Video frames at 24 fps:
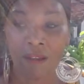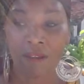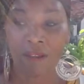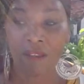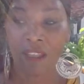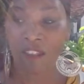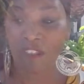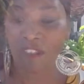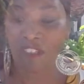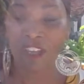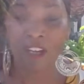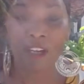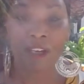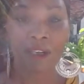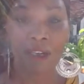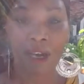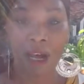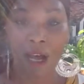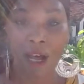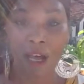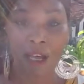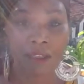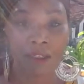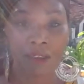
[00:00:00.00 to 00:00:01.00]
that they're
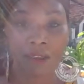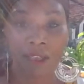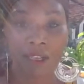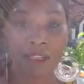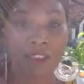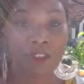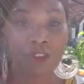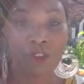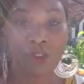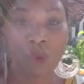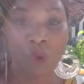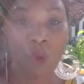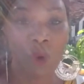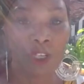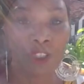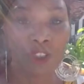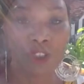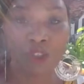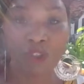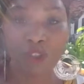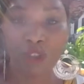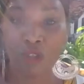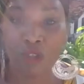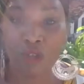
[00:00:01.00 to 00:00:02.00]
guided as to what
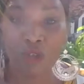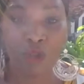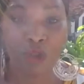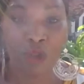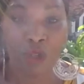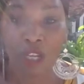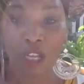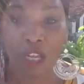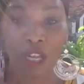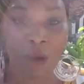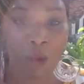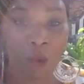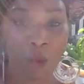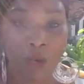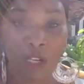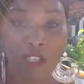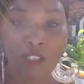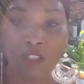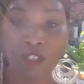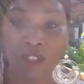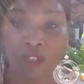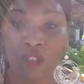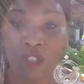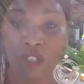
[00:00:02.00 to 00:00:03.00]
to do and
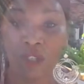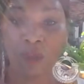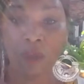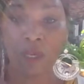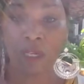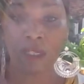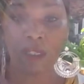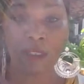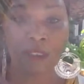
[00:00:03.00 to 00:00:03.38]
when to do it.